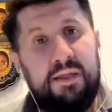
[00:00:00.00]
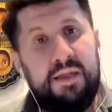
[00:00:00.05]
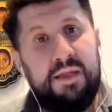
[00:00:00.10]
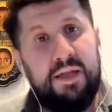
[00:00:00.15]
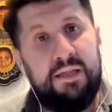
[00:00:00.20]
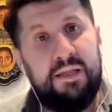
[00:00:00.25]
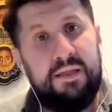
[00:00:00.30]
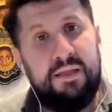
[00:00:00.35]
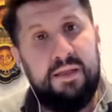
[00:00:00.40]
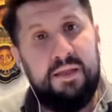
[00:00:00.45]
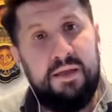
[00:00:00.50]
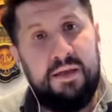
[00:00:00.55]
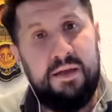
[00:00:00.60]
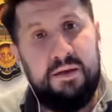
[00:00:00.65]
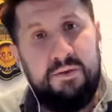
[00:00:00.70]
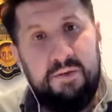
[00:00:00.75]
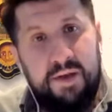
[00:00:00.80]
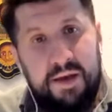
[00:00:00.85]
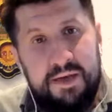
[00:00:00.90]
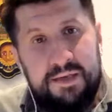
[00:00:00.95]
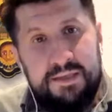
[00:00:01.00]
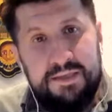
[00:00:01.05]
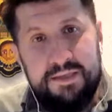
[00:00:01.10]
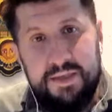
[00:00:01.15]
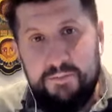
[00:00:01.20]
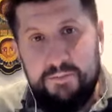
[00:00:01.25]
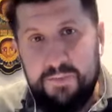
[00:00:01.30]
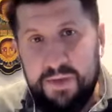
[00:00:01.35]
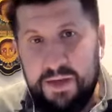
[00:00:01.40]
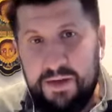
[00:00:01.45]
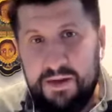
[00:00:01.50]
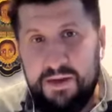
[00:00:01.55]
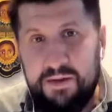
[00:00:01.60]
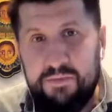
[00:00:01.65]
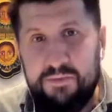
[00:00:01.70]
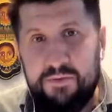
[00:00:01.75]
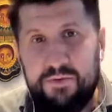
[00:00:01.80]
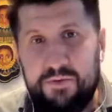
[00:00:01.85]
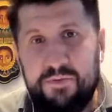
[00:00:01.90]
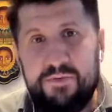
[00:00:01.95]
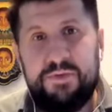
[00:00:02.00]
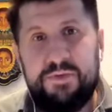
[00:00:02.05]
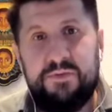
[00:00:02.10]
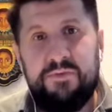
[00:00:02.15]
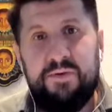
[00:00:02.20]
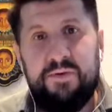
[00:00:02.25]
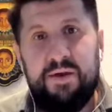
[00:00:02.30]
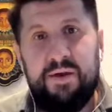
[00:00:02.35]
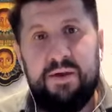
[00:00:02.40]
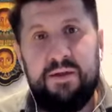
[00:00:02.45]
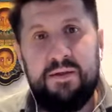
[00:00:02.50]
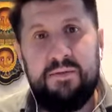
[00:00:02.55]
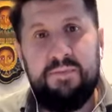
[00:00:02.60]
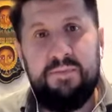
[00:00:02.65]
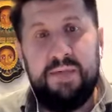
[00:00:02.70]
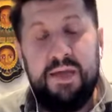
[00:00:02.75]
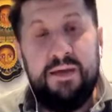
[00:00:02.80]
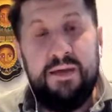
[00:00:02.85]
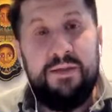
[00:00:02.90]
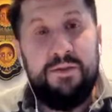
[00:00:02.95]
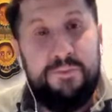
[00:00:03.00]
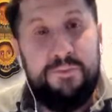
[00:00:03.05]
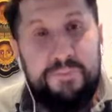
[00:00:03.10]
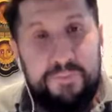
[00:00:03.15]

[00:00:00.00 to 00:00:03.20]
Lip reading: That Christ and Him crucified, the